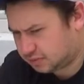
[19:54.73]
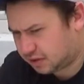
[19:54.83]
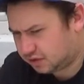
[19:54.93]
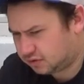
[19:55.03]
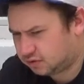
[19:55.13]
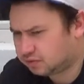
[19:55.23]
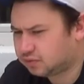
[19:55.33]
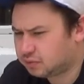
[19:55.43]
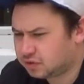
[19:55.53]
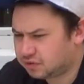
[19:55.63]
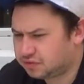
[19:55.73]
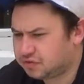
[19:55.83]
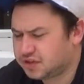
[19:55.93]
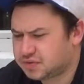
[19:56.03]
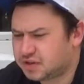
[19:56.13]
Panto from the lovely
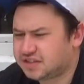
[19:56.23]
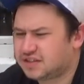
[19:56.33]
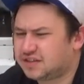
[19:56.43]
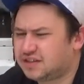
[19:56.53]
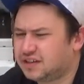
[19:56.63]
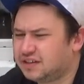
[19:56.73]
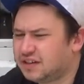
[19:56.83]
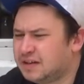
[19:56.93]
Ray Spencer, and